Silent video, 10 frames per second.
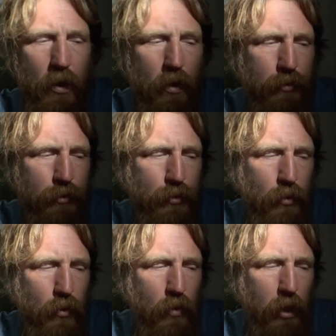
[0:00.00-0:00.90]

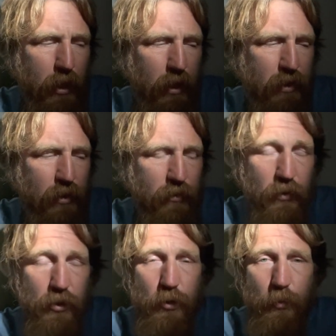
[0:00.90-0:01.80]
So I got down to
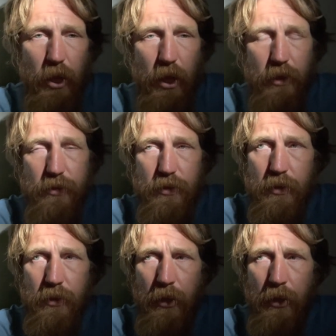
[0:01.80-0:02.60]
Fletcher Pass,